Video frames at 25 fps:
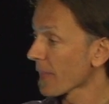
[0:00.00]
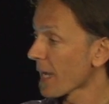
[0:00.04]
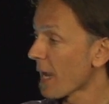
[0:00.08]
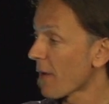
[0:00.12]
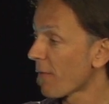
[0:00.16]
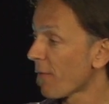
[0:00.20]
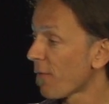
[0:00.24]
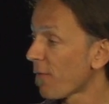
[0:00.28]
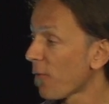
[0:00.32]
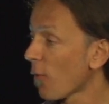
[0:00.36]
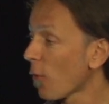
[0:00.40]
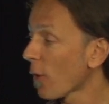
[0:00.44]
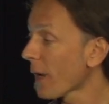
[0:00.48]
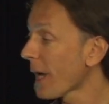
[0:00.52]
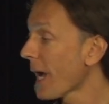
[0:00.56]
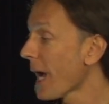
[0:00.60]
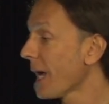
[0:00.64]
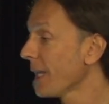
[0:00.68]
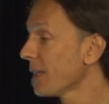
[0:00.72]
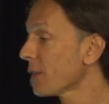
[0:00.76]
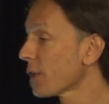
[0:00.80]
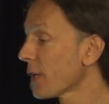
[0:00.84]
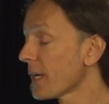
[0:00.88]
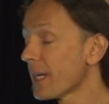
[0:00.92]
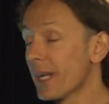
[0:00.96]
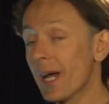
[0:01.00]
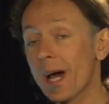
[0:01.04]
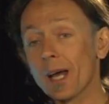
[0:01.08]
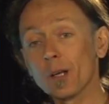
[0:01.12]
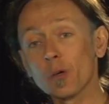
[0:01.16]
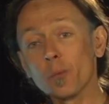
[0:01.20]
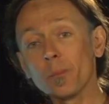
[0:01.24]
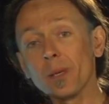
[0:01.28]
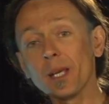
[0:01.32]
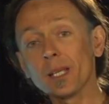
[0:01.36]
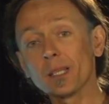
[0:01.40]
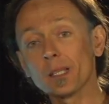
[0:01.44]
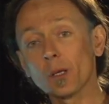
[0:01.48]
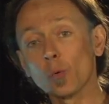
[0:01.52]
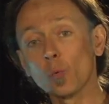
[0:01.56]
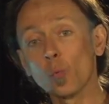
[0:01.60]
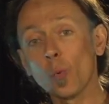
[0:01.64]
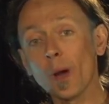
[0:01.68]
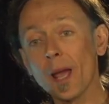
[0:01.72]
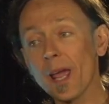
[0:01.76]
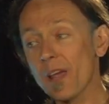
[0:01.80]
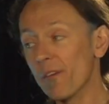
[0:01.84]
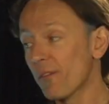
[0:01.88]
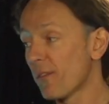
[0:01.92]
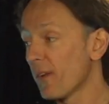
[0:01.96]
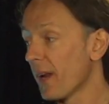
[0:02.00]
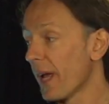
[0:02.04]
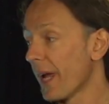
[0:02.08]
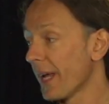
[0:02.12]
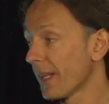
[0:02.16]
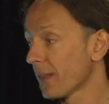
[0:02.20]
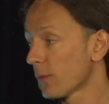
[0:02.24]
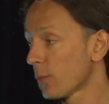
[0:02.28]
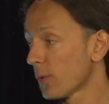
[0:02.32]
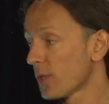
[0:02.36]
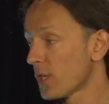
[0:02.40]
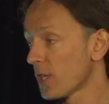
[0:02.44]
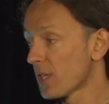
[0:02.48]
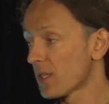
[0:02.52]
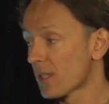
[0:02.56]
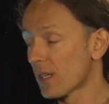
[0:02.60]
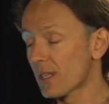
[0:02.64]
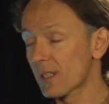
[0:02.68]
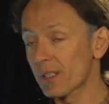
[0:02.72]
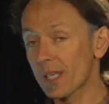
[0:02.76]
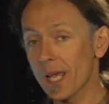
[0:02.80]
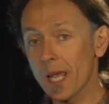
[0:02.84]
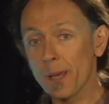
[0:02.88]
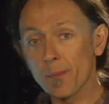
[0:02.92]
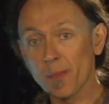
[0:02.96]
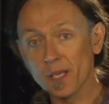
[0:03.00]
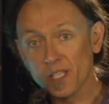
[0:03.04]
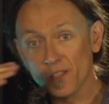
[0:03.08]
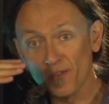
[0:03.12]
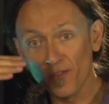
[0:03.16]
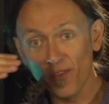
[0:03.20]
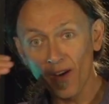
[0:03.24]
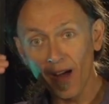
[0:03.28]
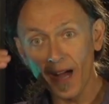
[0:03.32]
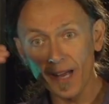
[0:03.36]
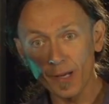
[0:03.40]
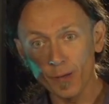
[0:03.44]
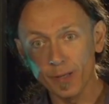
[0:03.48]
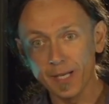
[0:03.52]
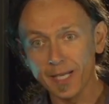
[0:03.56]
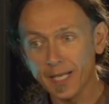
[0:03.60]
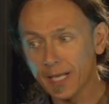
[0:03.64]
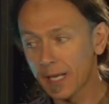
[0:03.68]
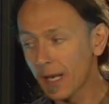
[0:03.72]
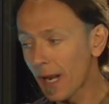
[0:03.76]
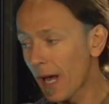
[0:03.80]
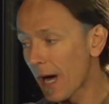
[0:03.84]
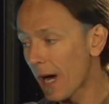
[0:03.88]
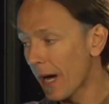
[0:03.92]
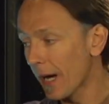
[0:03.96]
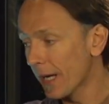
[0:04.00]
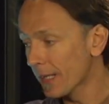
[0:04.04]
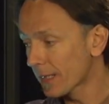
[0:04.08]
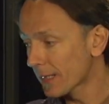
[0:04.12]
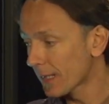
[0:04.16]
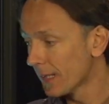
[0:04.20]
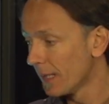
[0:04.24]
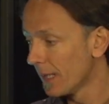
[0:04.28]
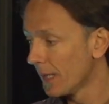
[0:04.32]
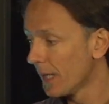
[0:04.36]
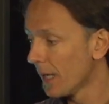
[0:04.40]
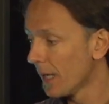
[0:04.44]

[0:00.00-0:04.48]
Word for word: a 400 nanometer wavelength, which is the same as violet light,